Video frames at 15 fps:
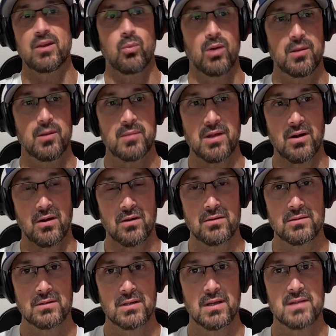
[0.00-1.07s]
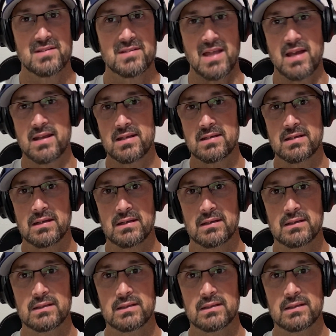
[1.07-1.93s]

and they didn't want him to get hurt? Is that it?